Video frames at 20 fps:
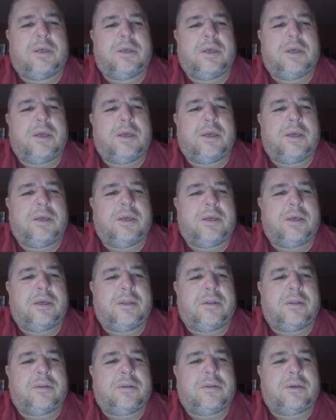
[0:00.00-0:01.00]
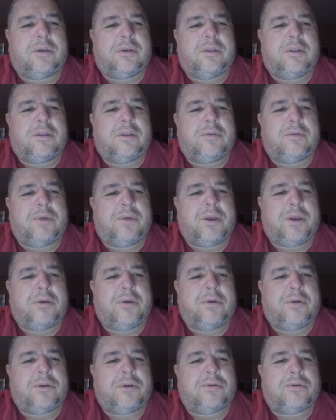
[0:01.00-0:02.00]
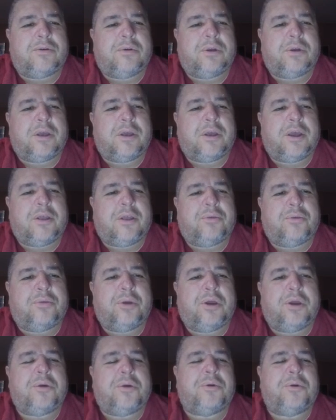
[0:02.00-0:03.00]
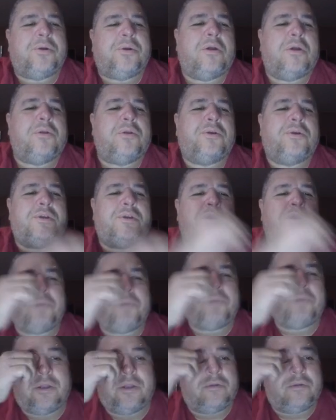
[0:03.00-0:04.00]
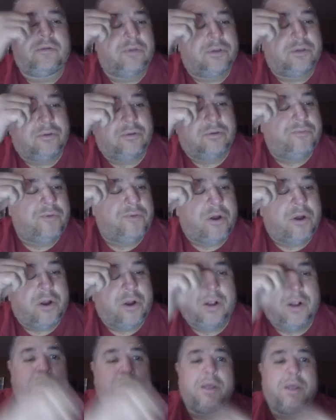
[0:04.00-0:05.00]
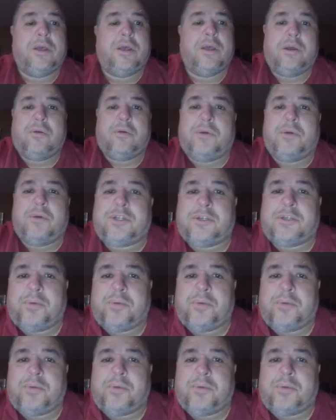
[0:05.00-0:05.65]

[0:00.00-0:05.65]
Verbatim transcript: And, and then right here it's showing I got three hundred dollars I made so far, which is